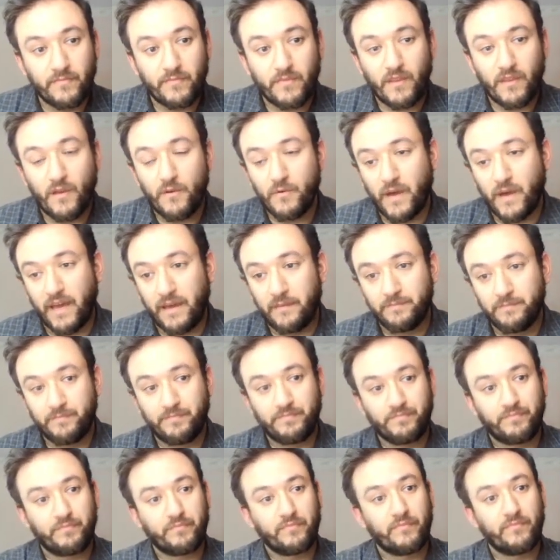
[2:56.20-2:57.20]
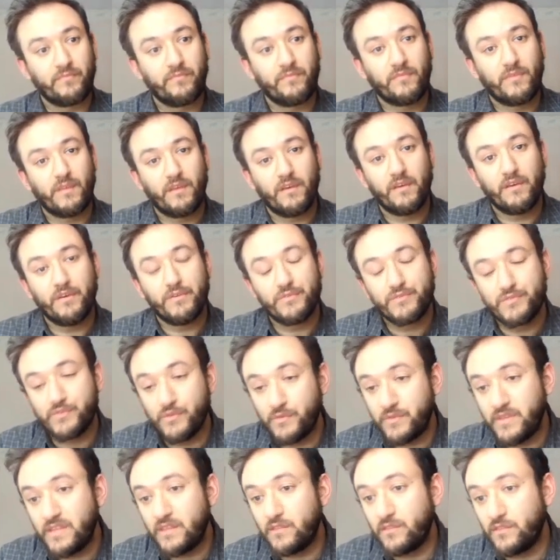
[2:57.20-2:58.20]
Okay, so
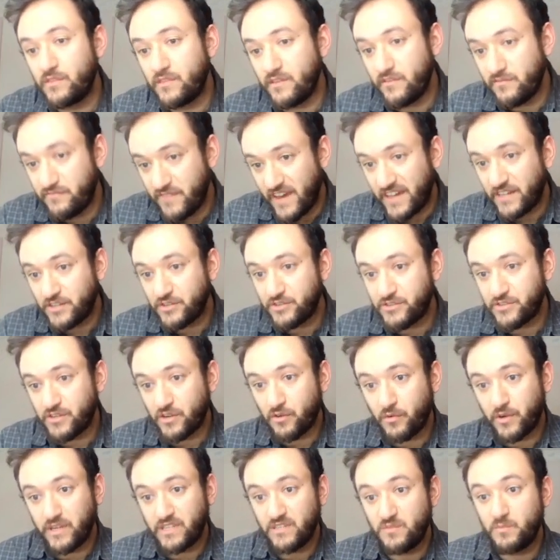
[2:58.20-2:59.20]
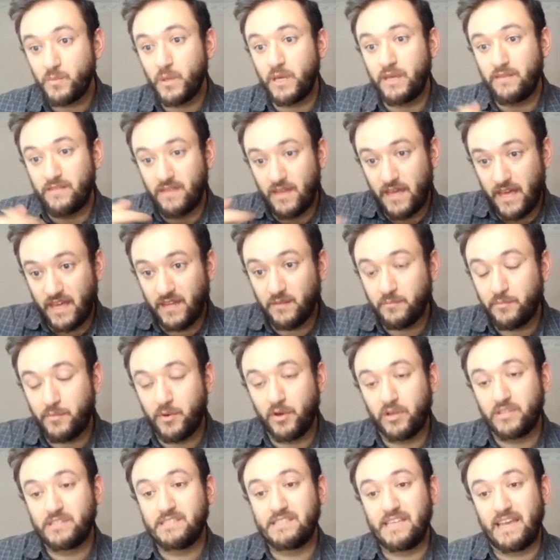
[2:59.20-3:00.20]
the vectors are going to be the
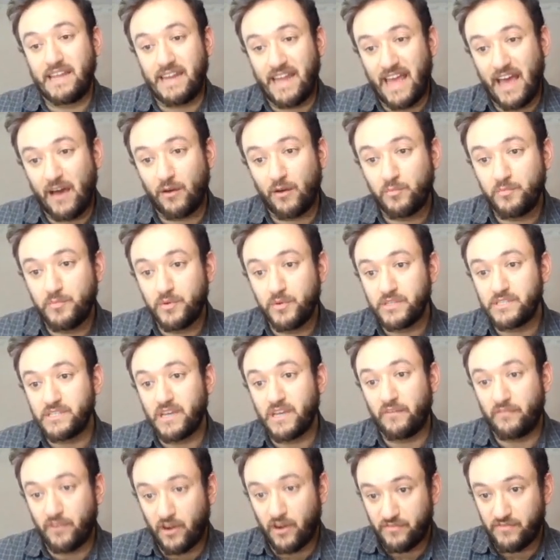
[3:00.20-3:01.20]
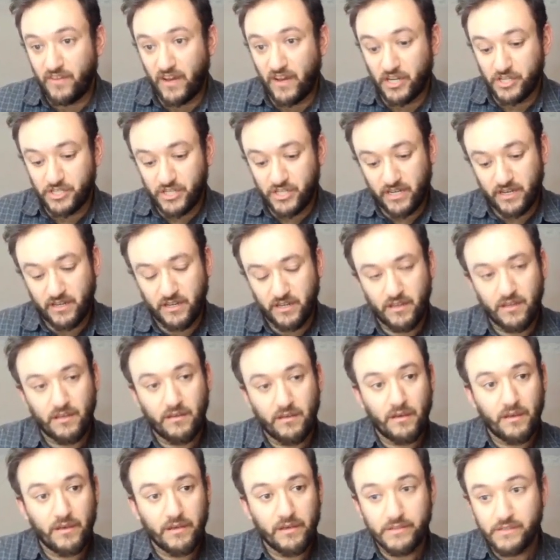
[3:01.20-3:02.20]
inputs and outputs of our function.
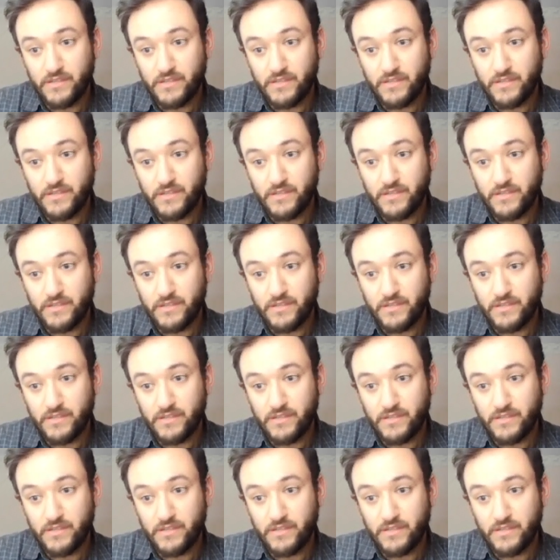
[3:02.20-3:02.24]
So